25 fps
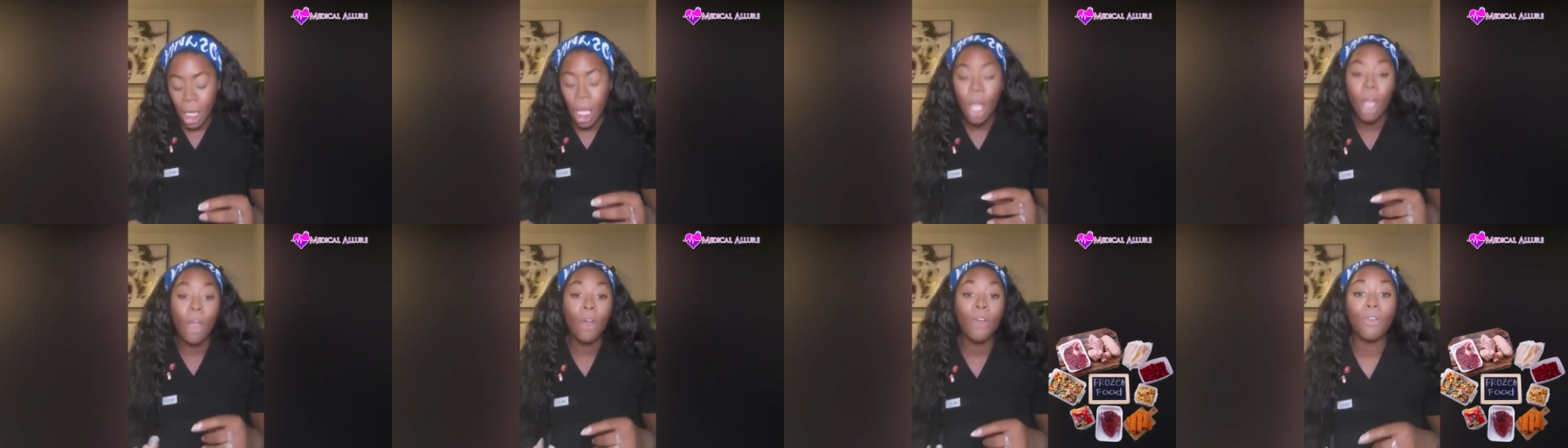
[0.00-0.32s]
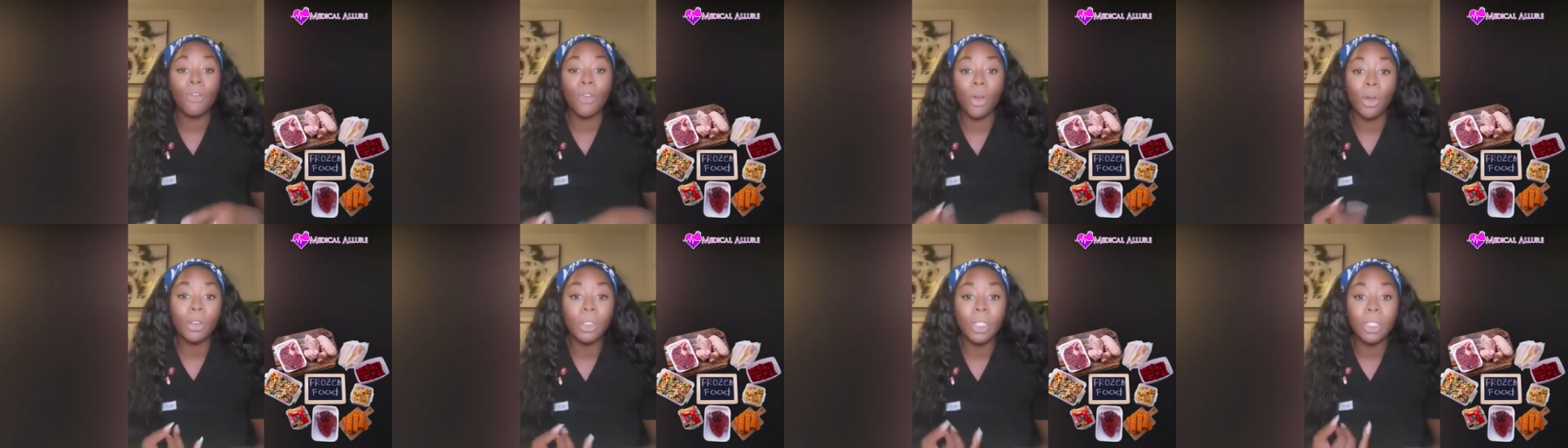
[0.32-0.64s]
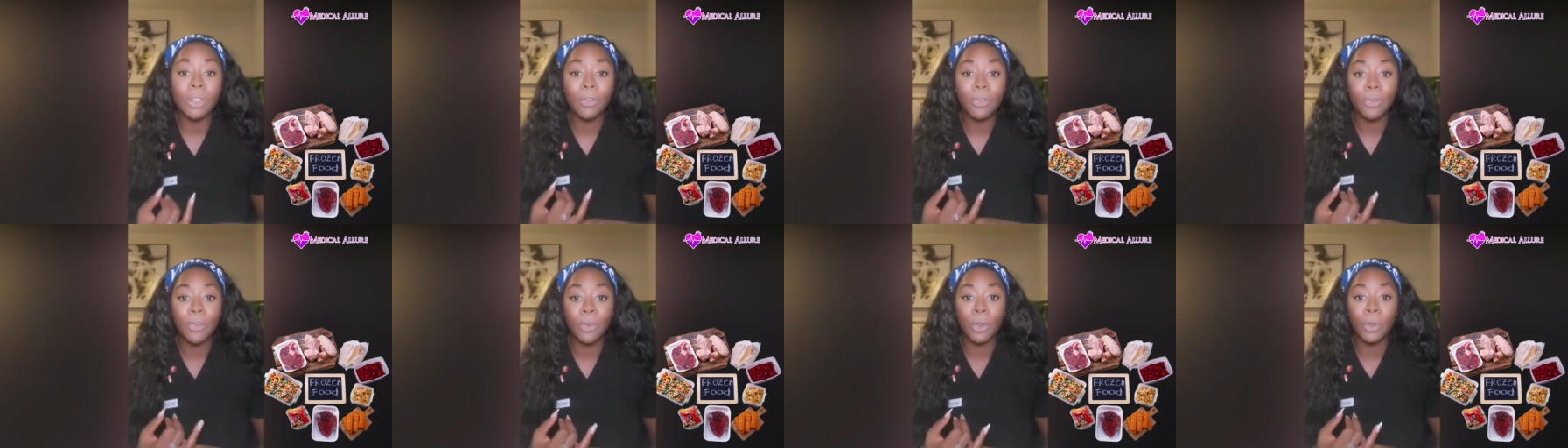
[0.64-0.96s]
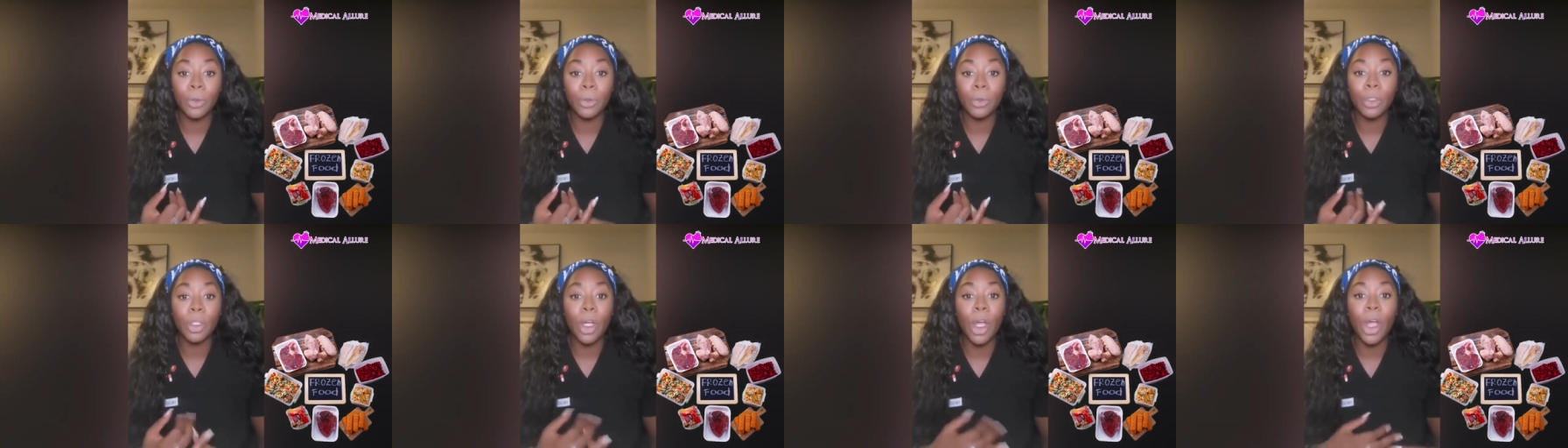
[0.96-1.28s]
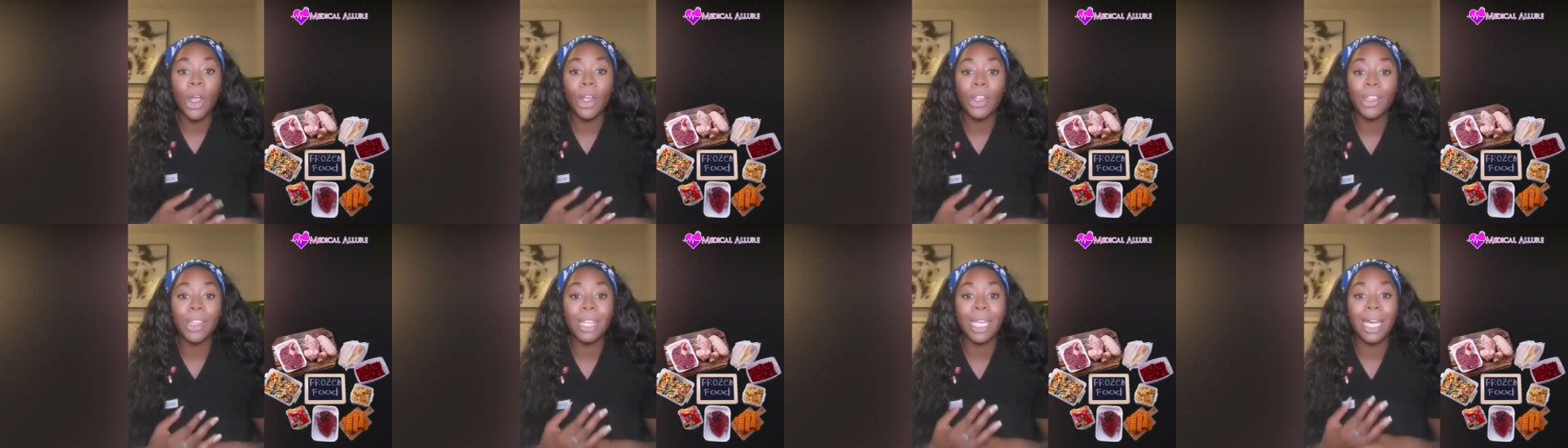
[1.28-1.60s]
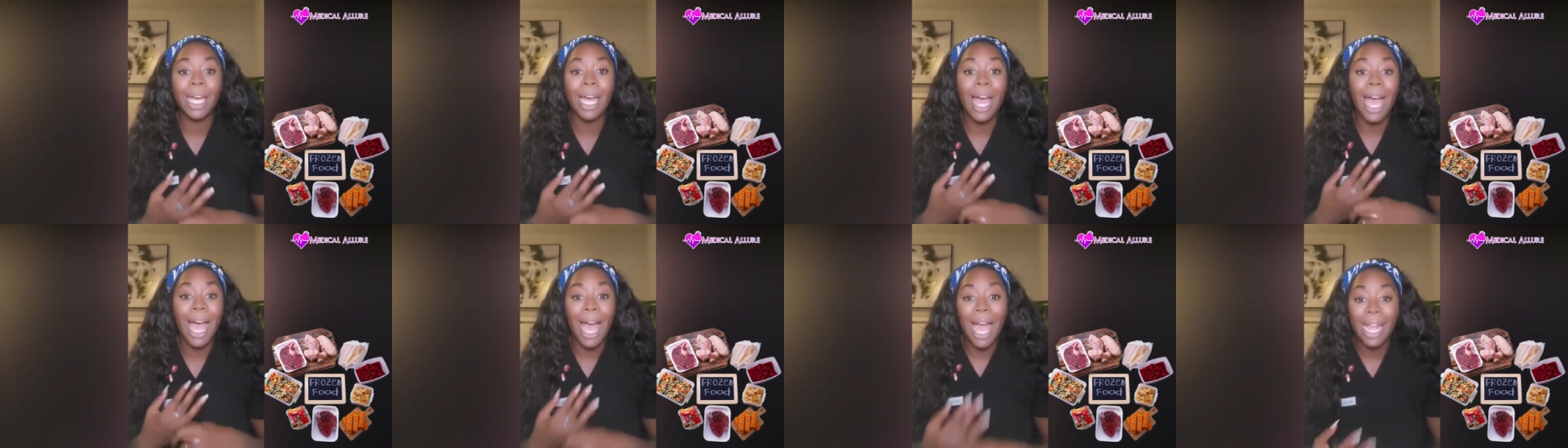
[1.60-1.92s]
Frozen foods are the
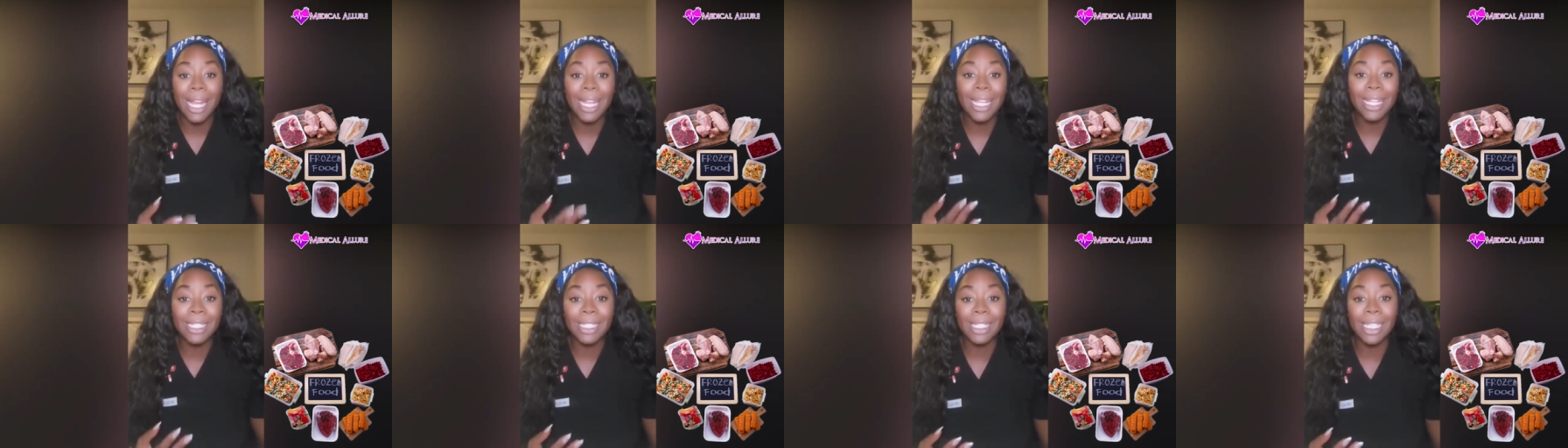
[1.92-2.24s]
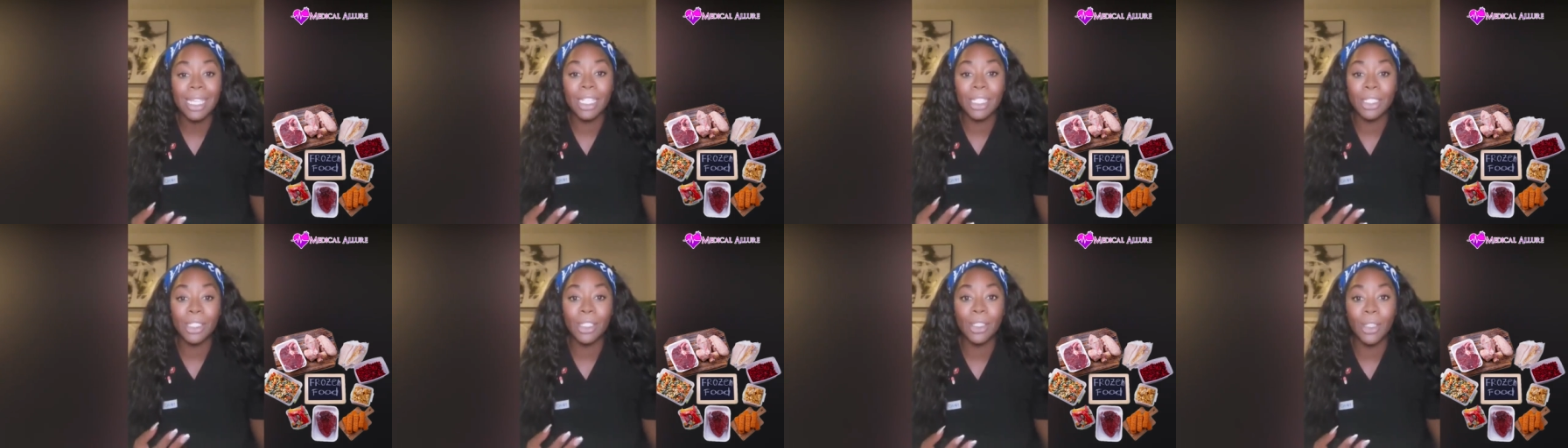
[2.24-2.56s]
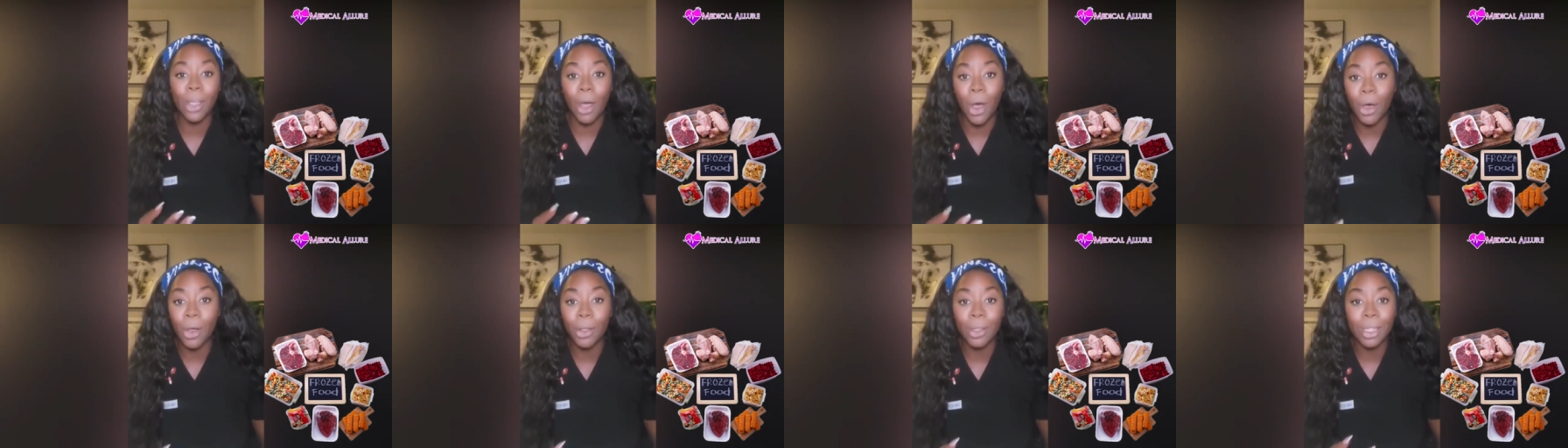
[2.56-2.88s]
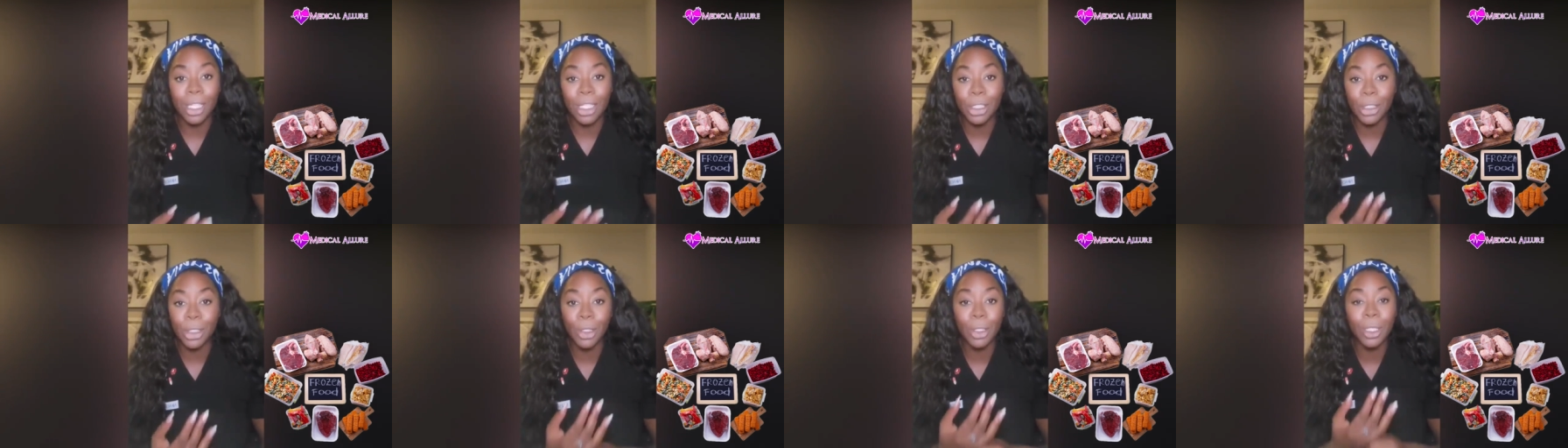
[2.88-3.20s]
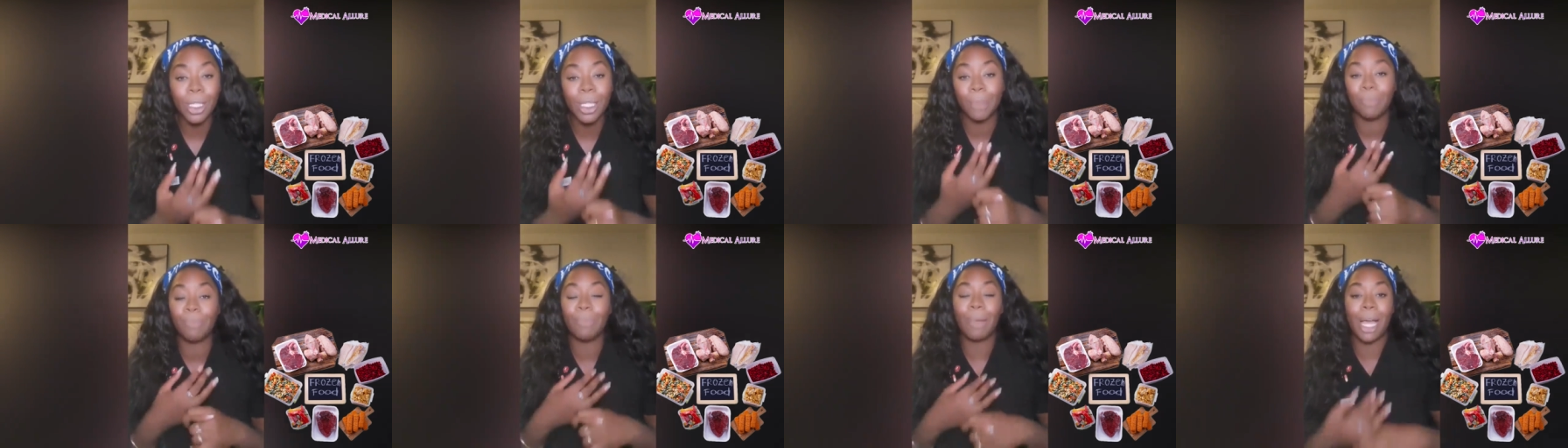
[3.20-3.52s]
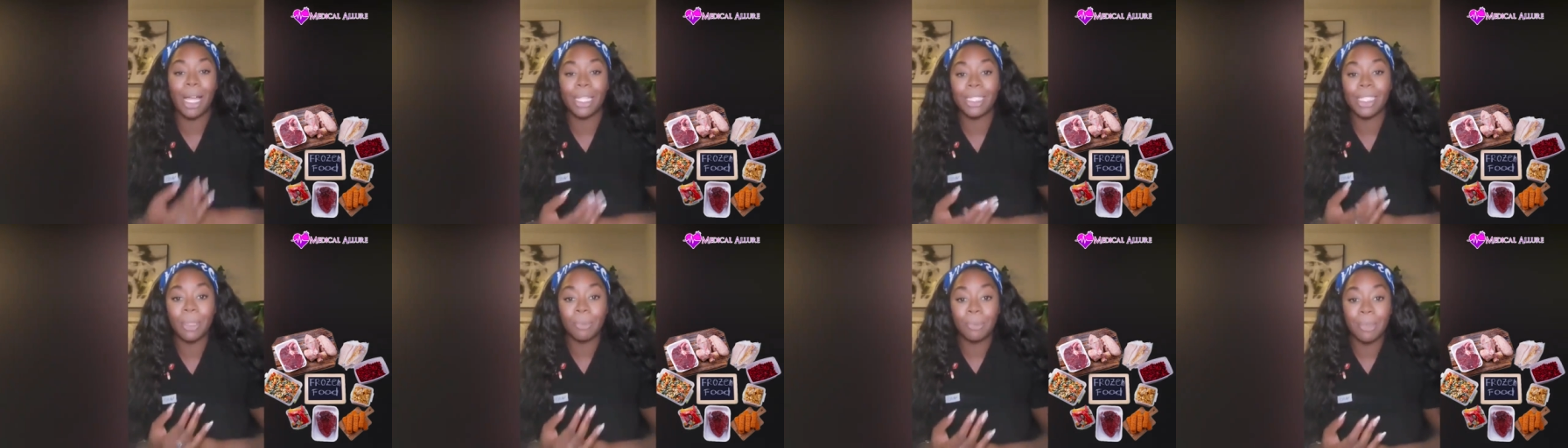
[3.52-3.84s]
highest in salt that you can
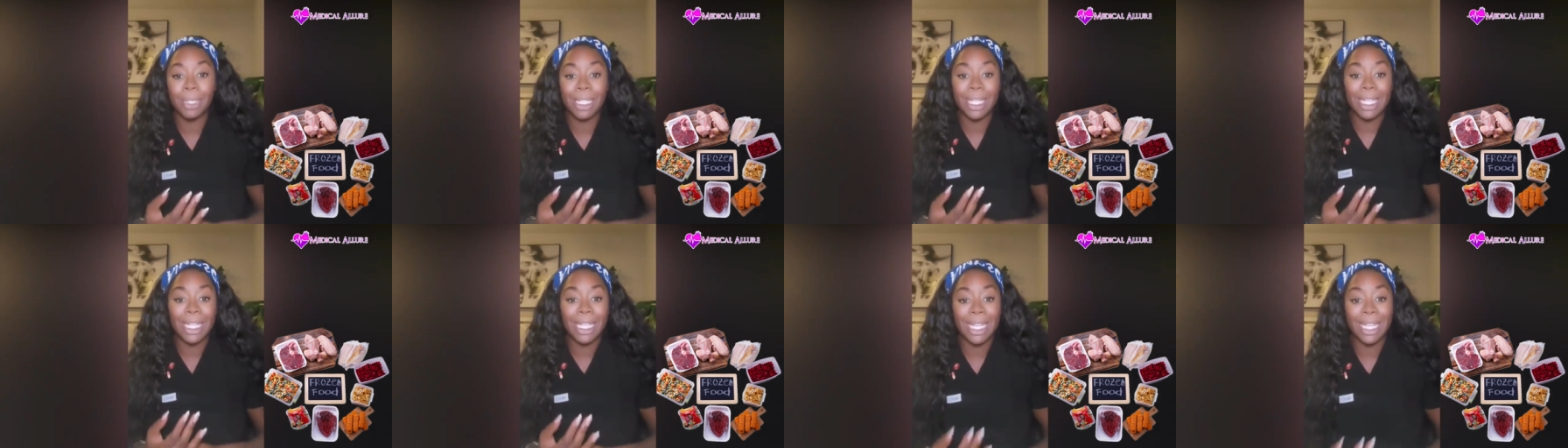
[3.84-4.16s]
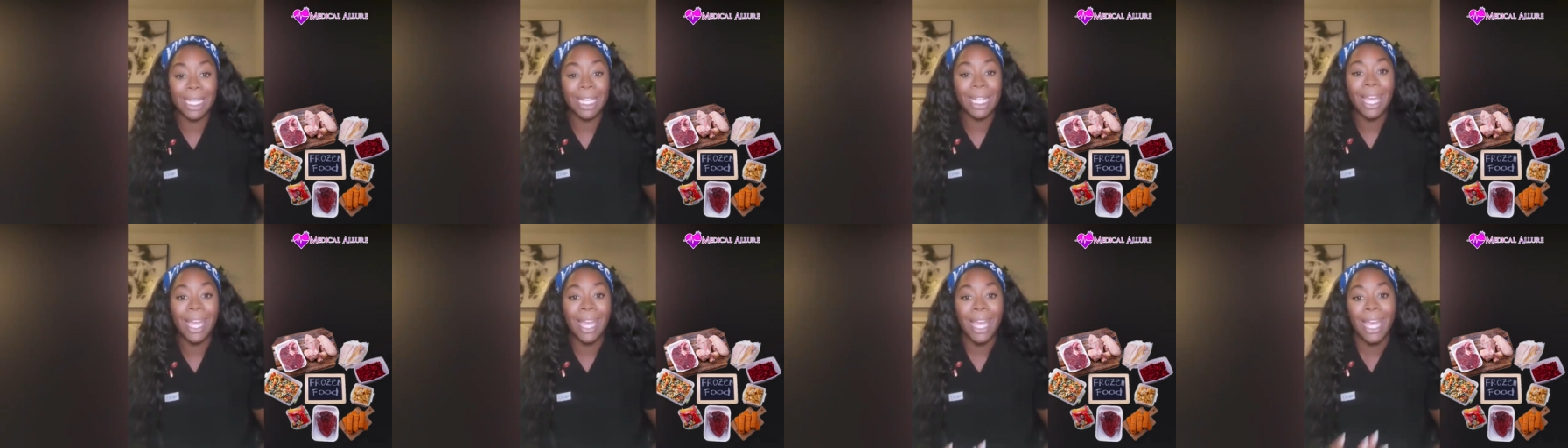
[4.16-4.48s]
possibly eat.